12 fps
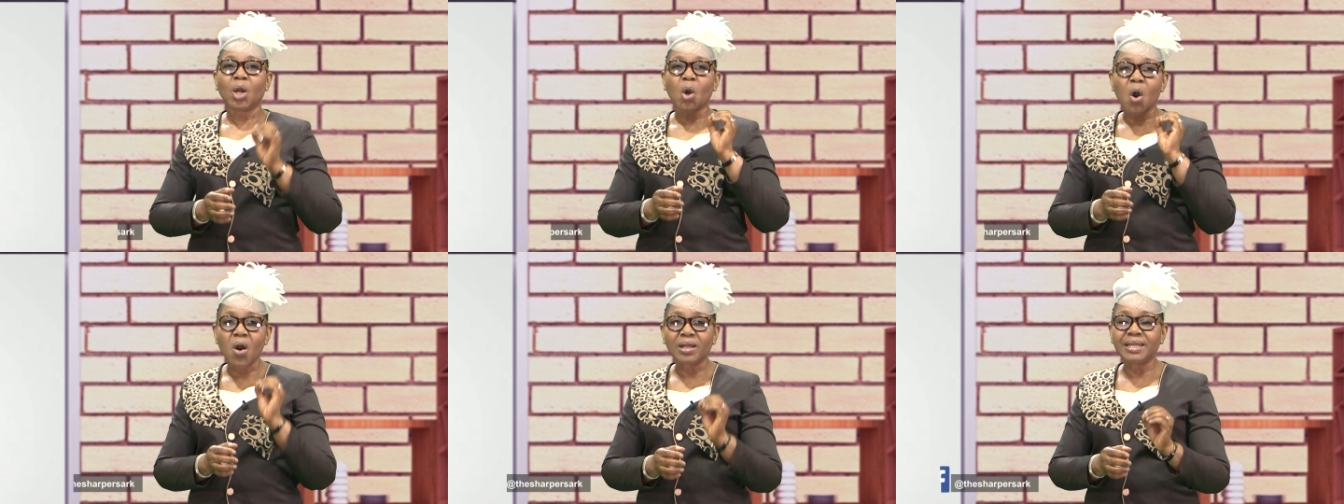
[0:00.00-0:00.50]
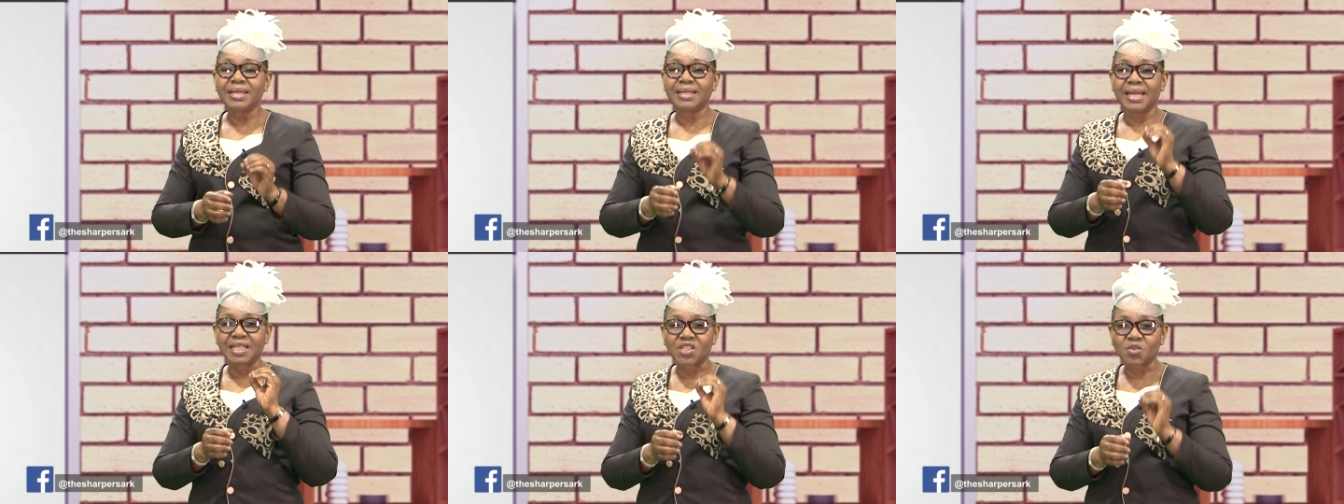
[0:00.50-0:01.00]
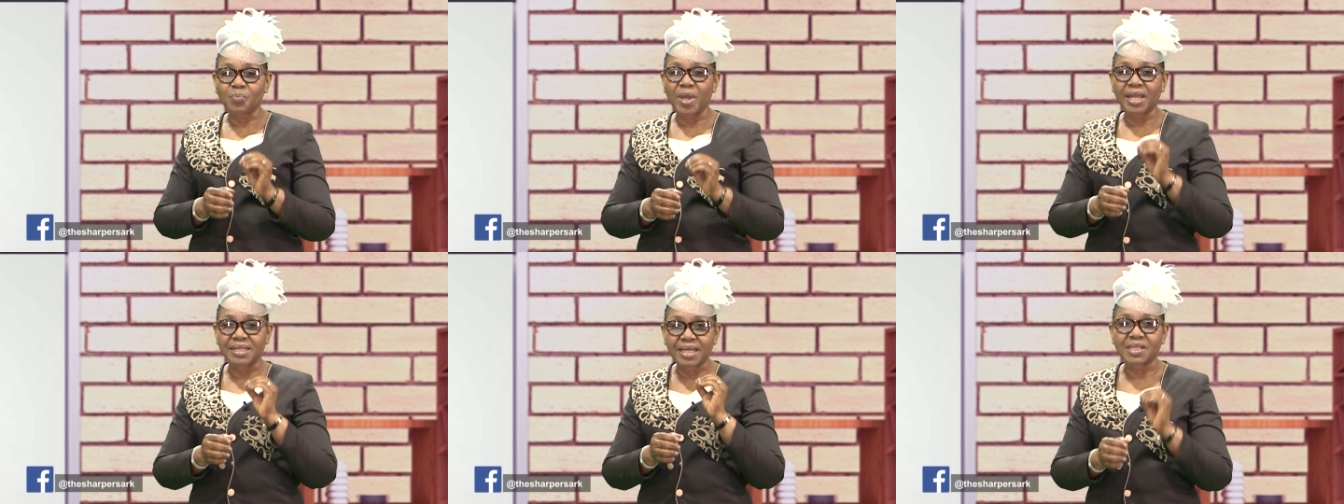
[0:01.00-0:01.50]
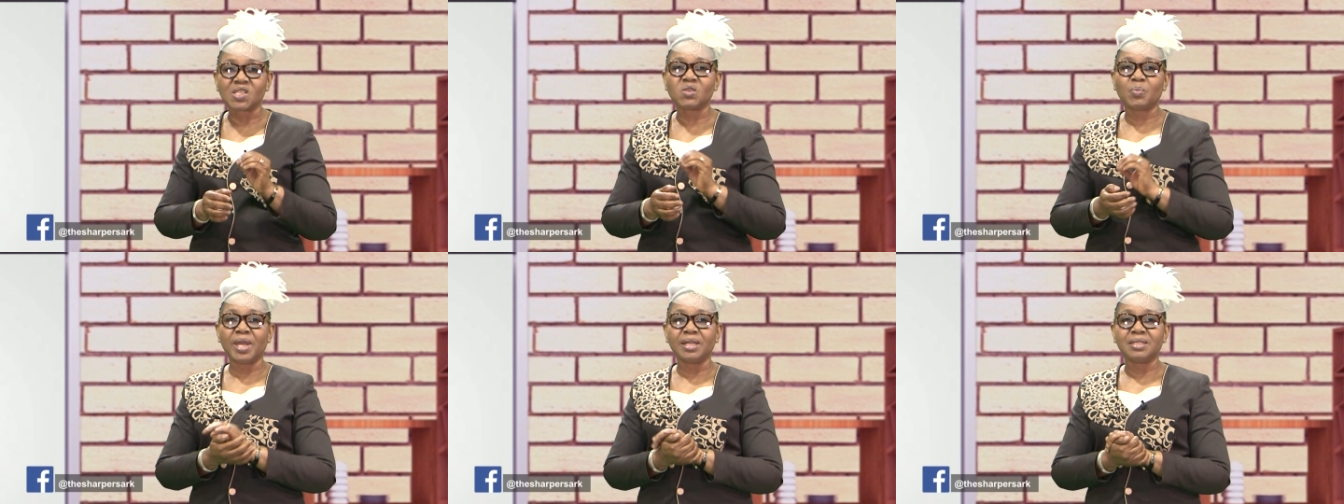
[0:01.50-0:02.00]
Calling a
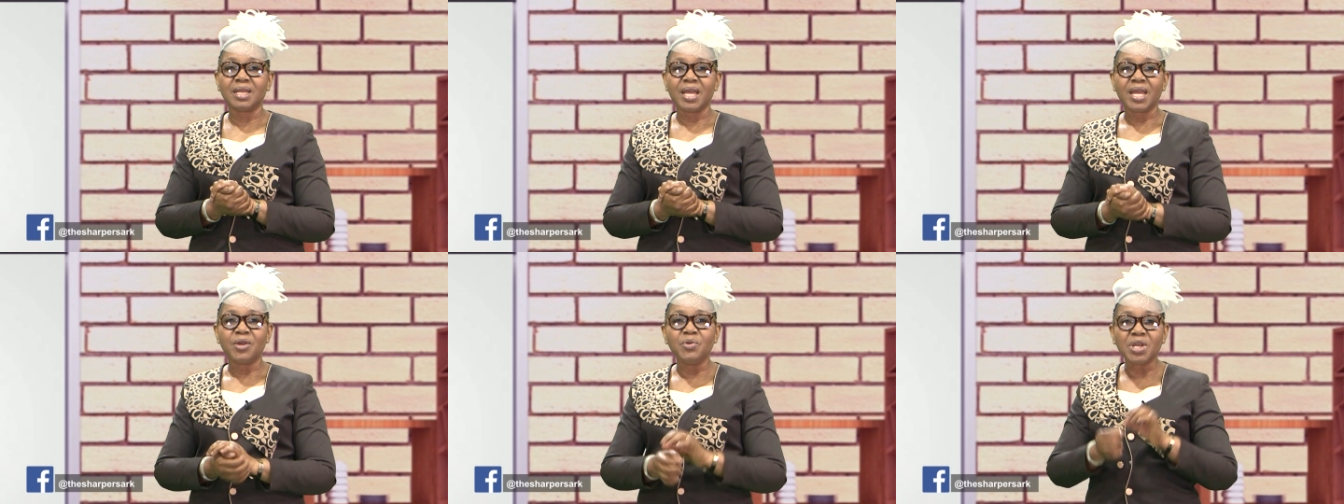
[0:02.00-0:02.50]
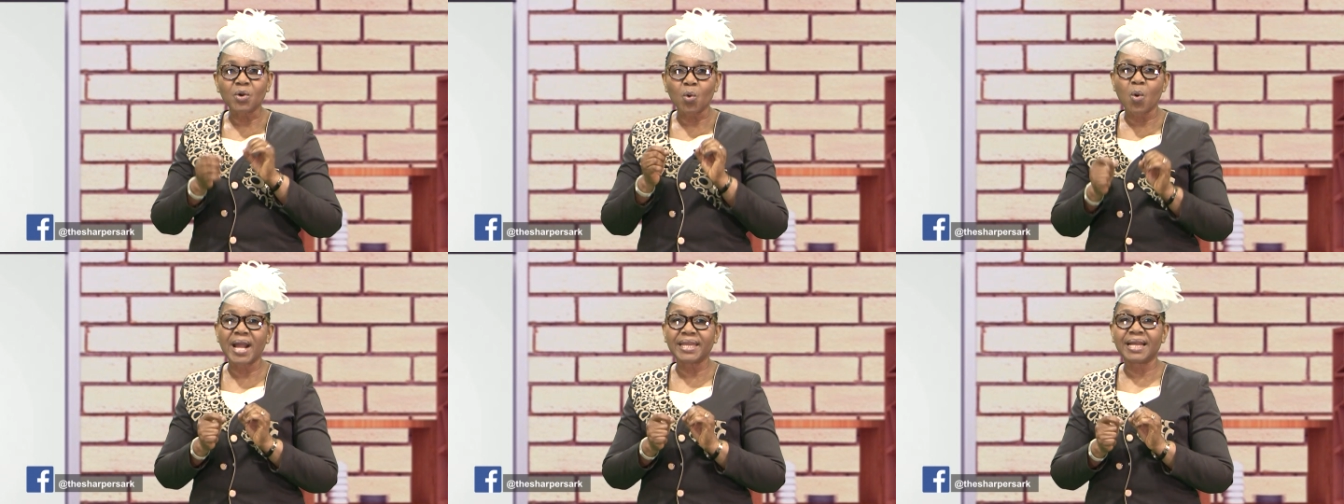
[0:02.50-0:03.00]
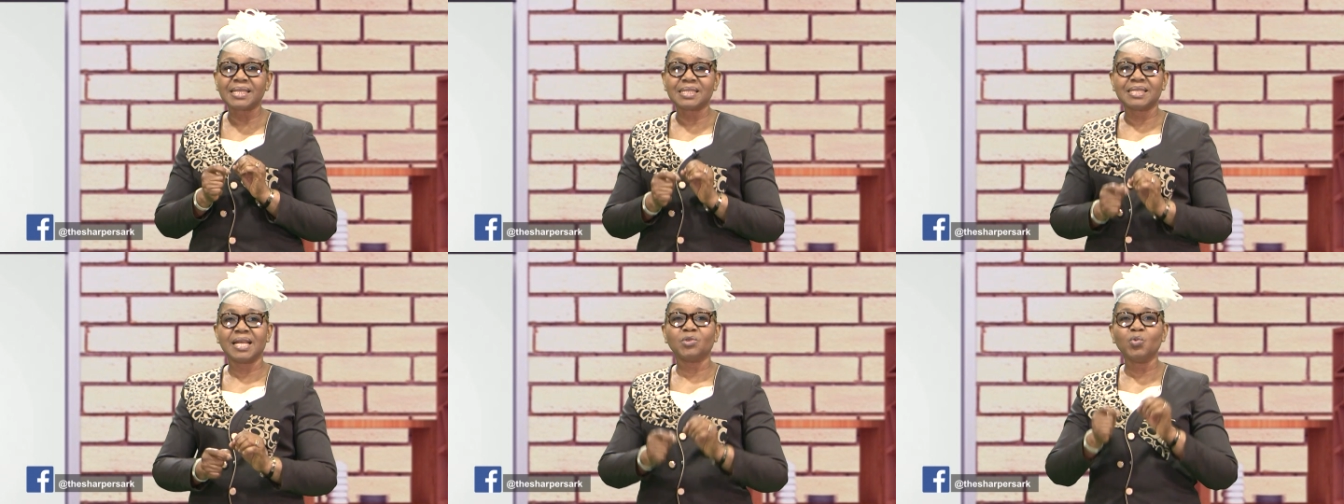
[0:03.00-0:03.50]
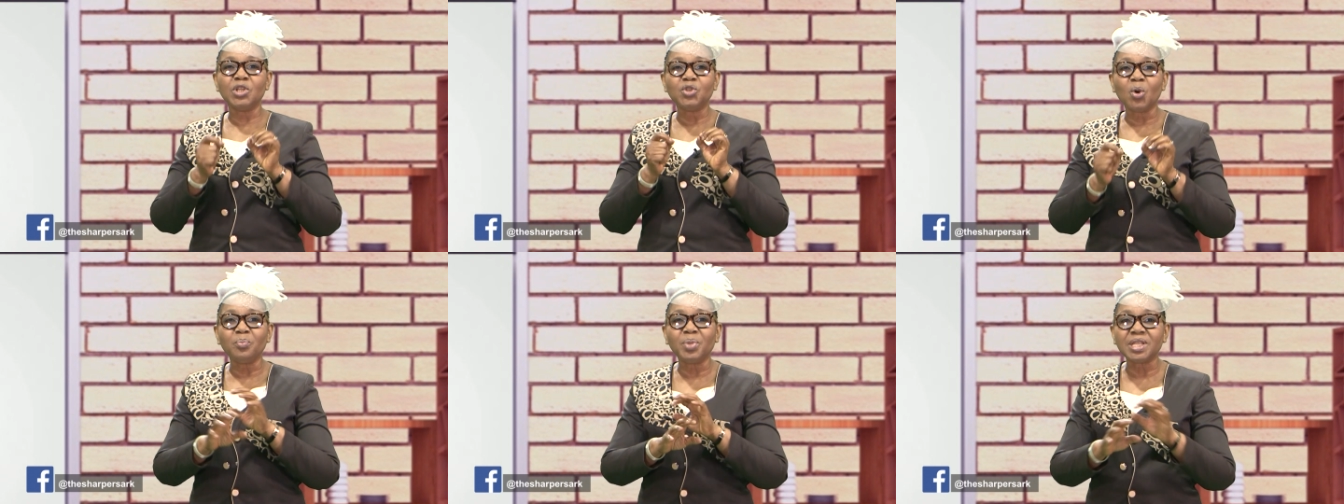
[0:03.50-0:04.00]
spade requires that we
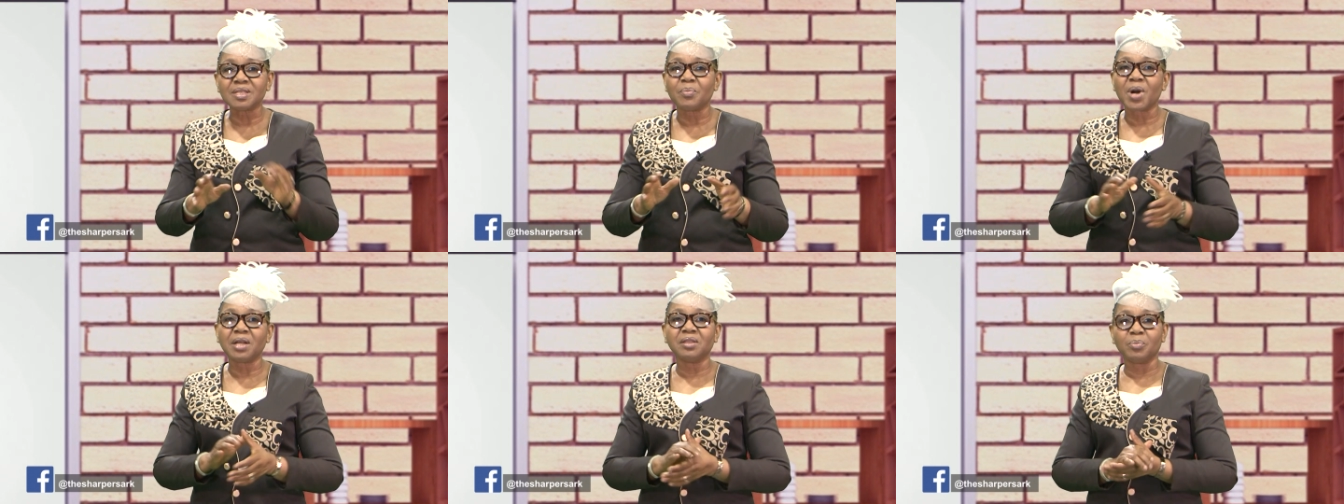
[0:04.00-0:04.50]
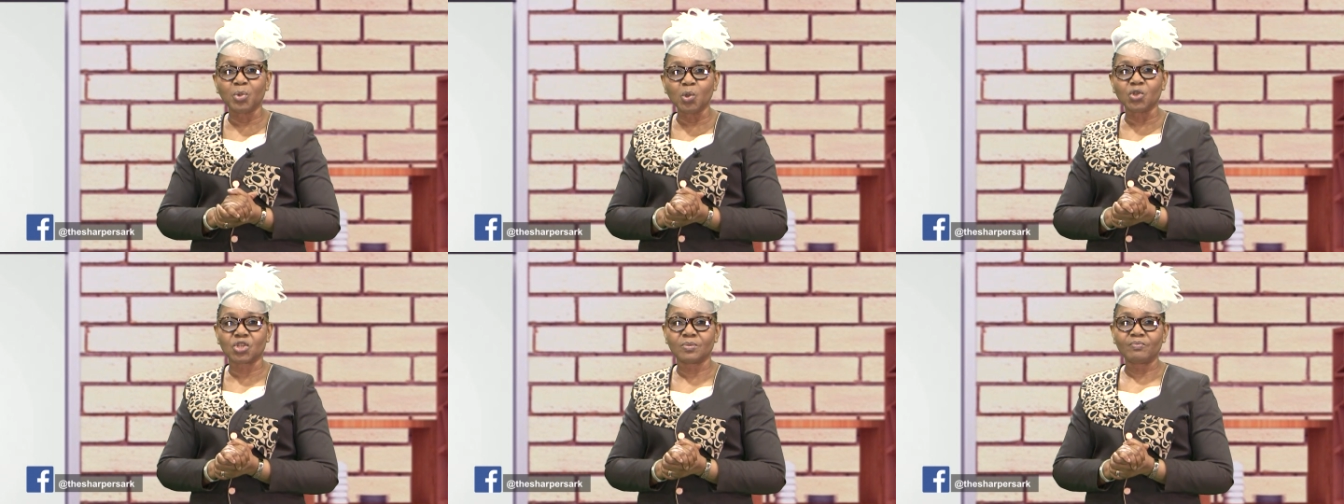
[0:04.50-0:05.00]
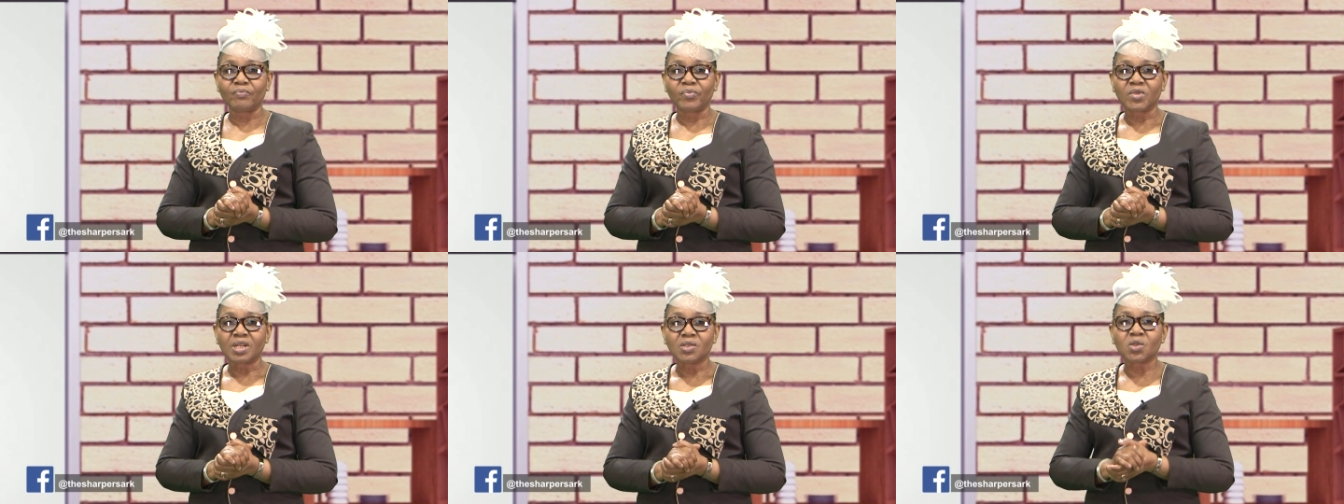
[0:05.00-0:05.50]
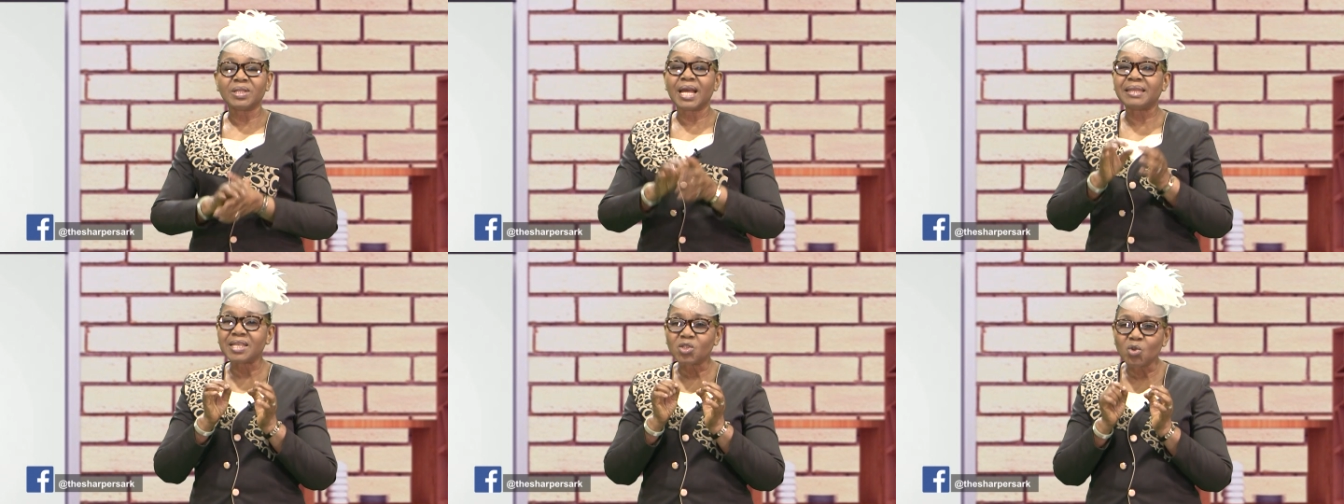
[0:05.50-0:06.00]
don't beat about the bush so
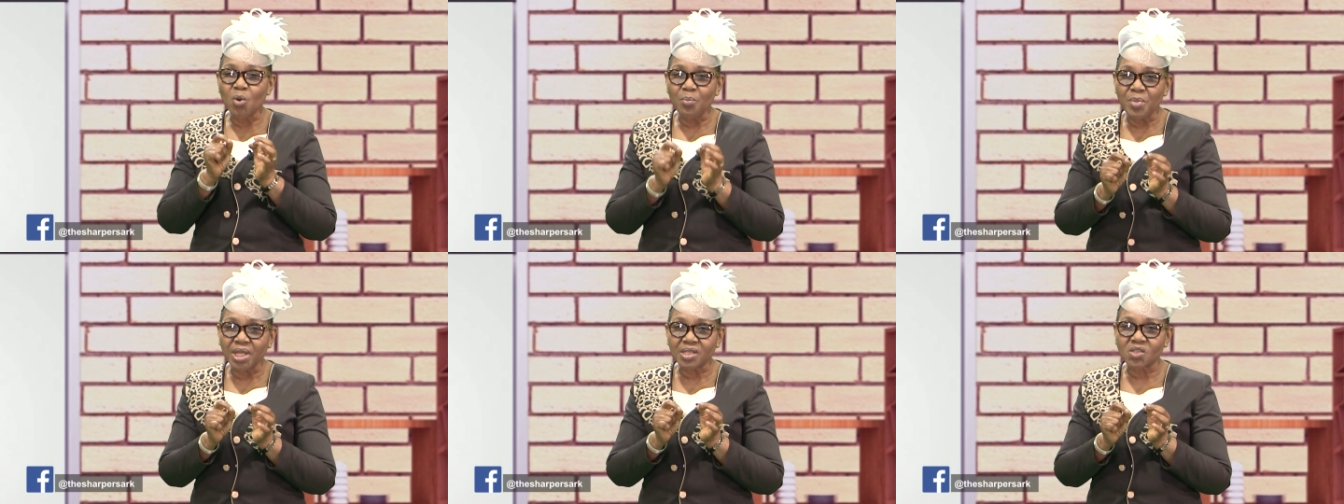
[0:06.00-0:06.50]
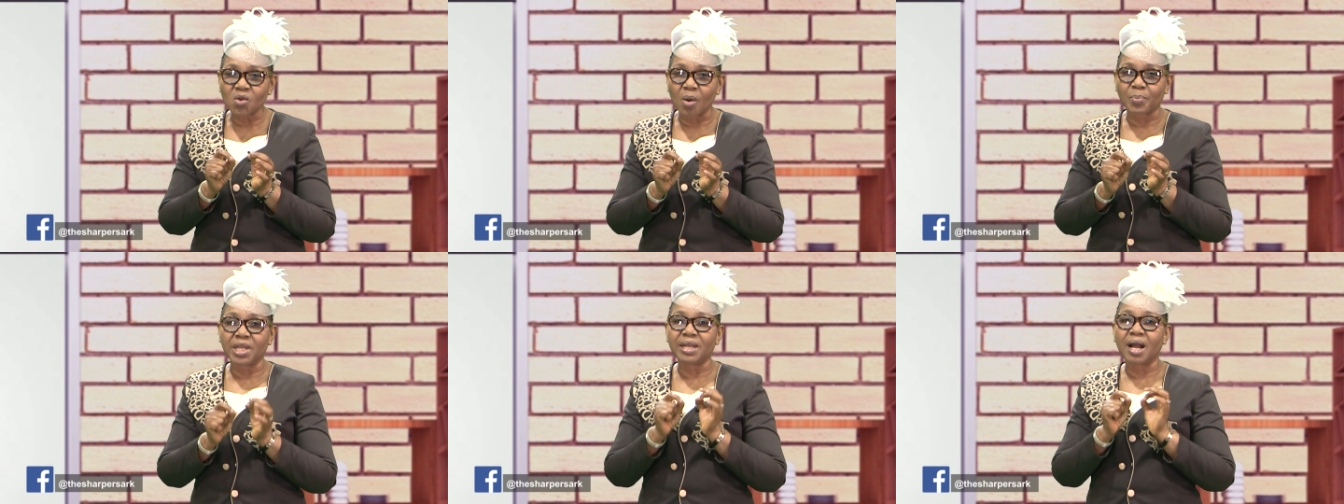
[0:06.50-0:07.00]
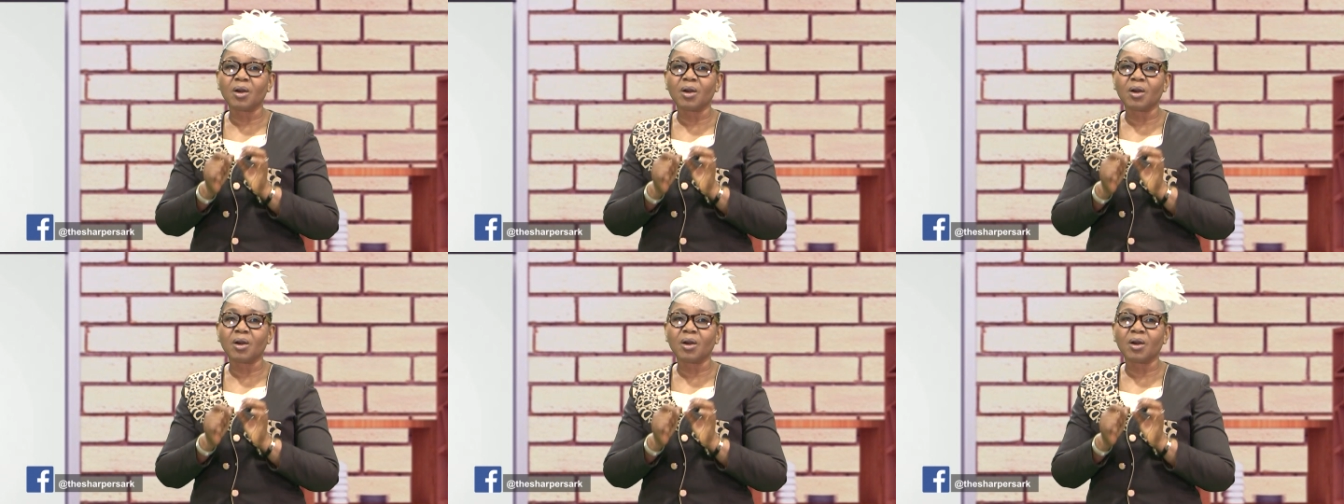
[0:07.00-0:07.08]
that there's no mix-up in our